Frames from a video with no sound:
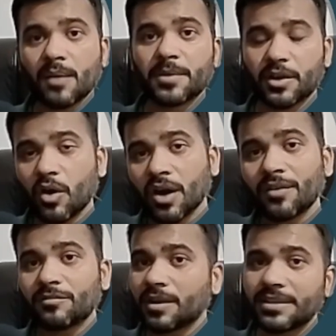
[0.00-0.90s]
record
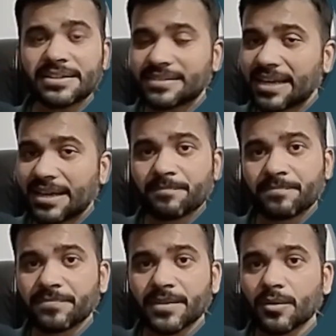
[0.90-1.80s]
will be the same.
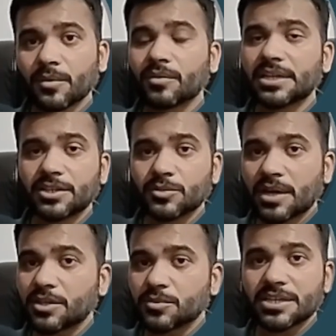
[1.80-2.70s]
Whether you are
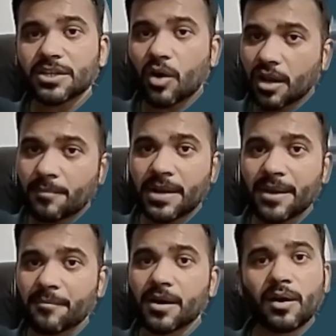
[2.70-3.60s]
using column
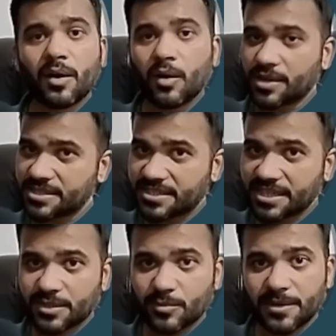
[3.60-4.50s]
name or strict
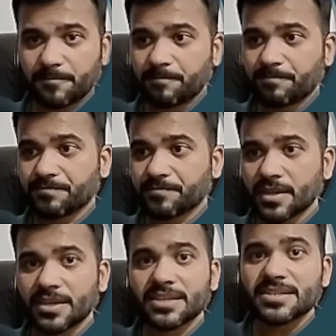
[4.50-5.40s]
one.
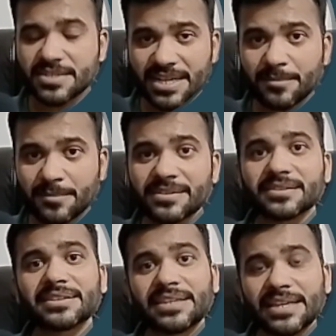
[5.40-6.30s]
Strict means
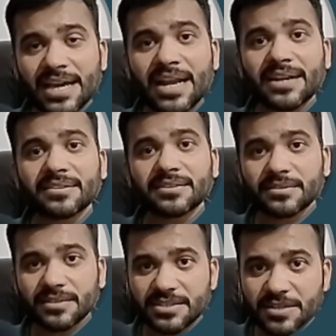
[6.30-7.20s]
they are
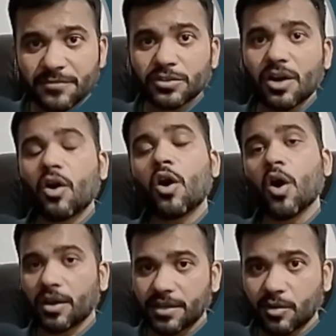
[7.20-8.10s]
searching for the
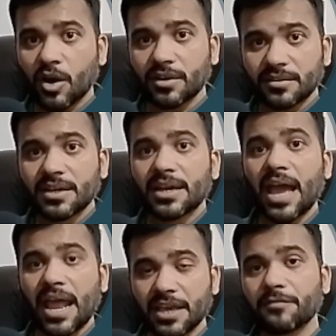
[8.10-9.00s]
all records
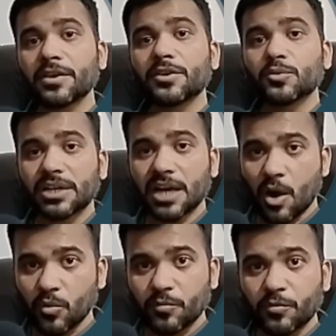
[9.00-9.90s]
and giving you the
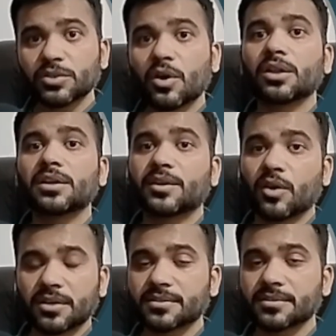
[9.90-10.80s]
count for the all
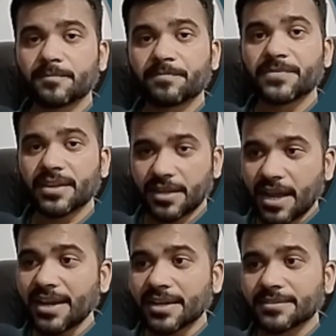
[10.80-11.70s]
records, right?